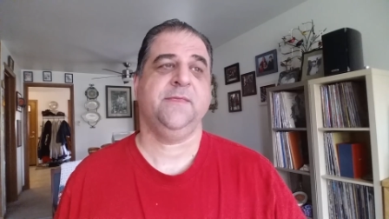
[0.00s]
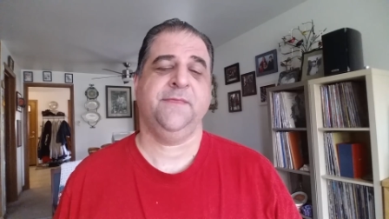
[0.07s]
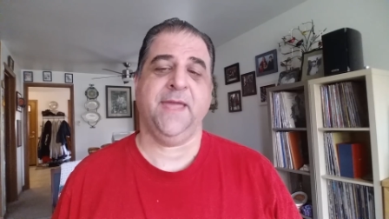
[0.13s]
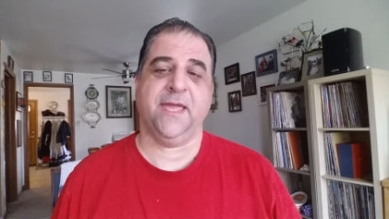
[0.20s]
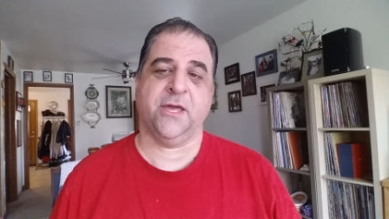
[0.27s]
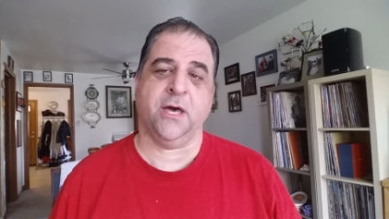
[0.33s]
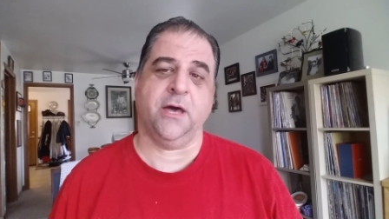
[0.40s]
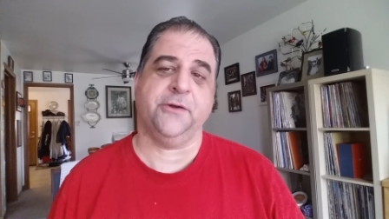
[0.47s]

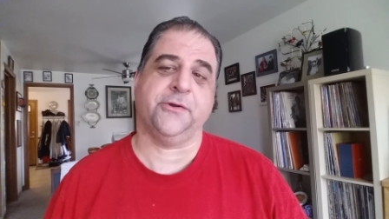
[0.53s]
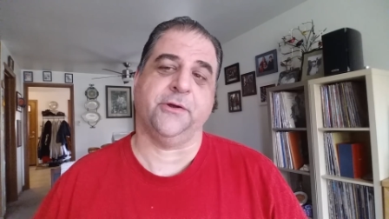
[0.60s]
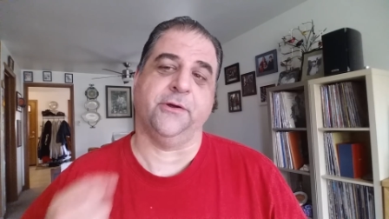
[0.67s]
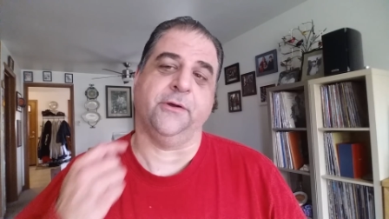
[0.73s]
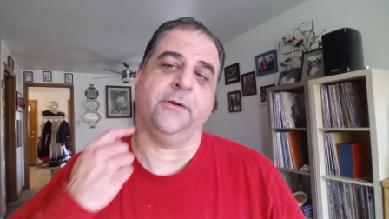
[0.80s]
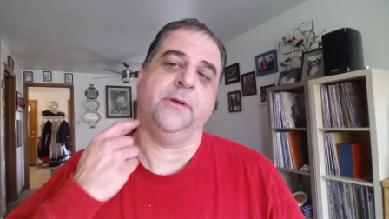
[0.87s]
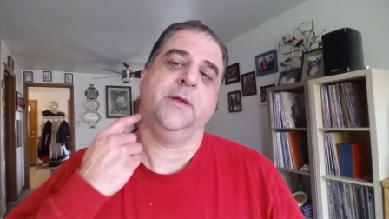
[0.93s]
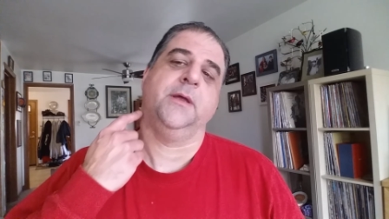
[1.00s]
they cut
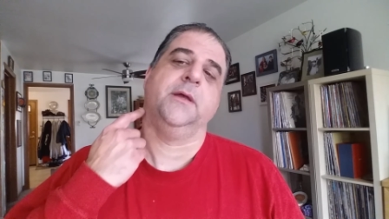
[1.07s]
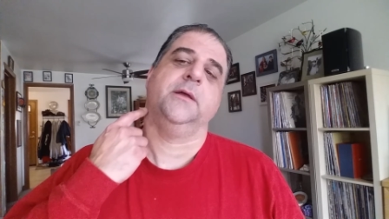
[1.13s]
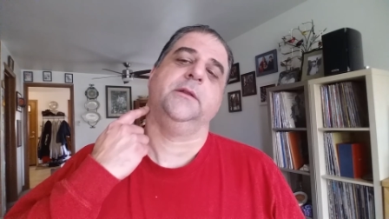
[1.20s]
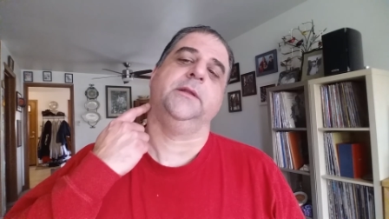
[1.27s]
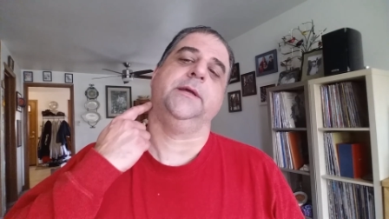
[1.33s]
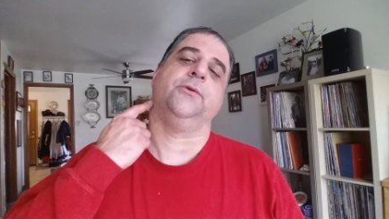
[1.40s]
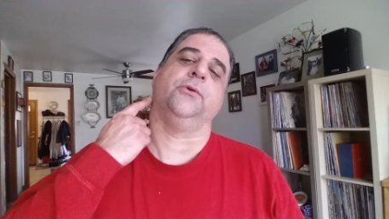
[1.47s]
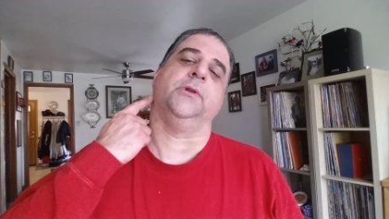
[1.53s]
her
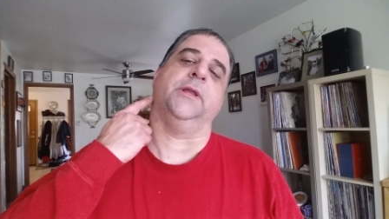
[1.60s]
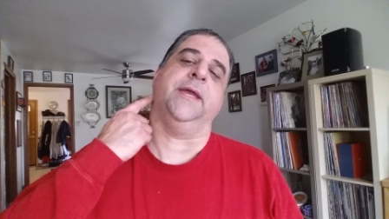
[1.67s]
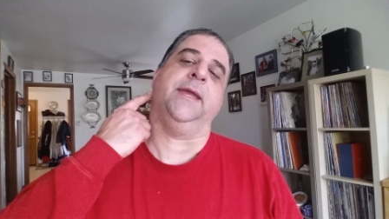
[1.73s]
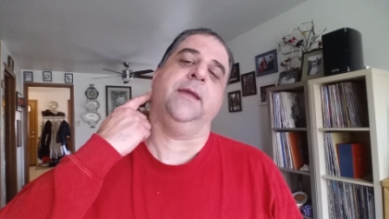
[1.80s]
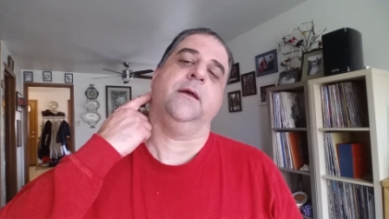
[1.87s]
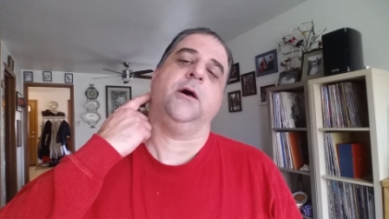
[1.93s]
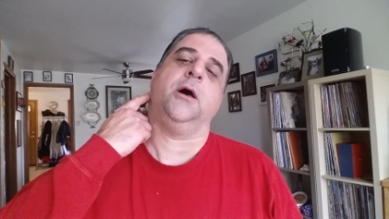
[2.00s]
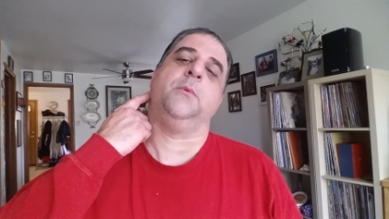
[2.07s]

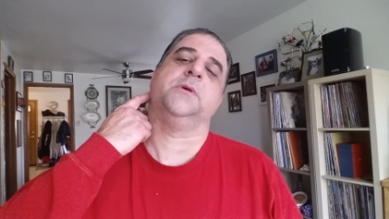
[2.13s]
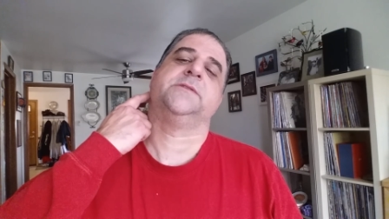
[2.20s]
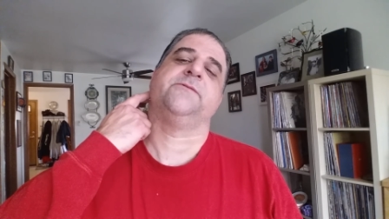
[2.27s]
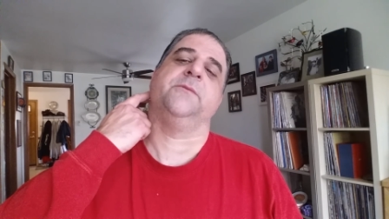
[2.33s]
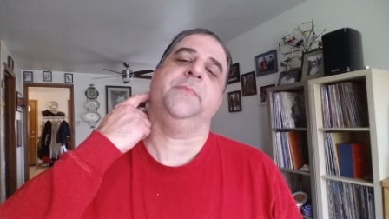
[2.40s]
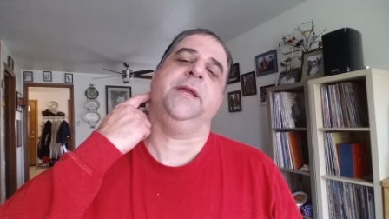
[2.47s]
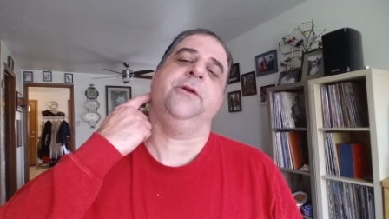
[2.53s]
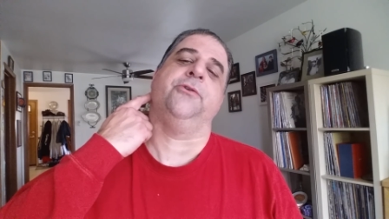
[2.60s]
literally almost
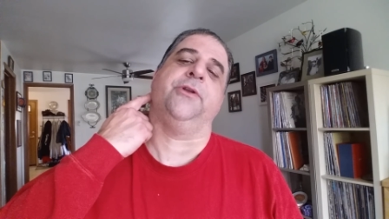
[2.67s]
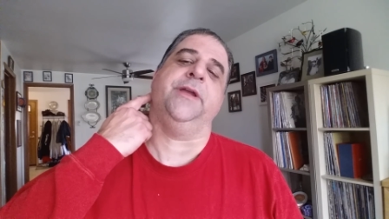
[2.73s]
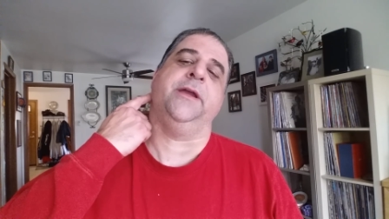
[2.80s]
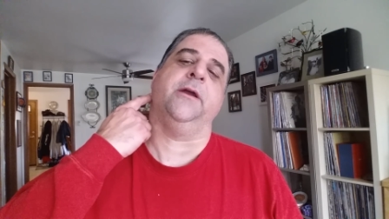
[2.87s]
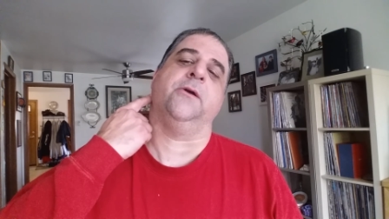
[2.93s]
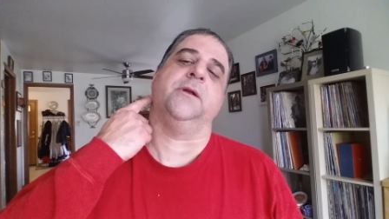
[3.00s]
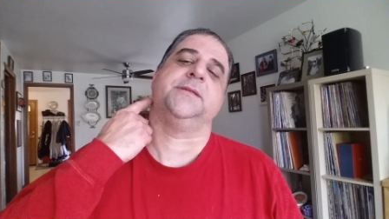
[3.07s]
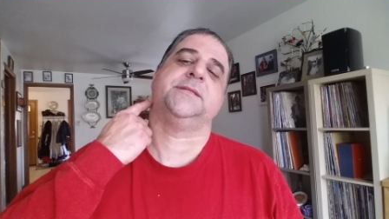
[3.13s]
from ear to ear.